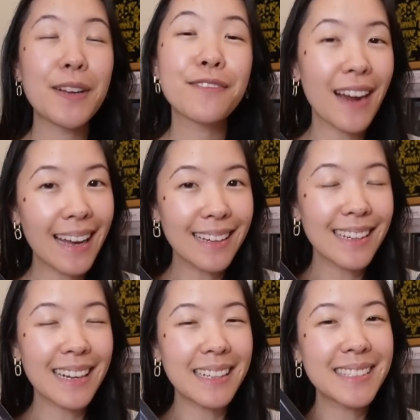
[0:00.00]
friend
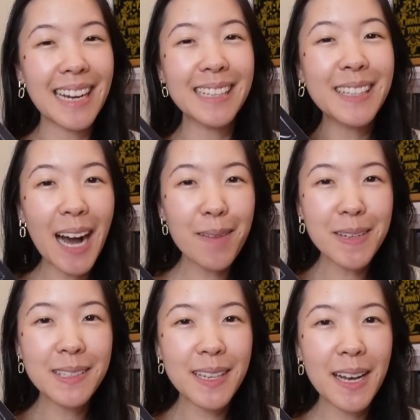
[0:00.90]
got signed
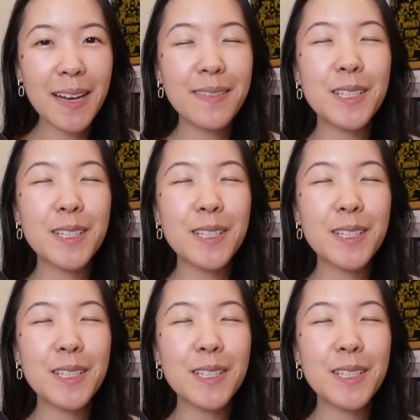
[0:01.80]
copies of,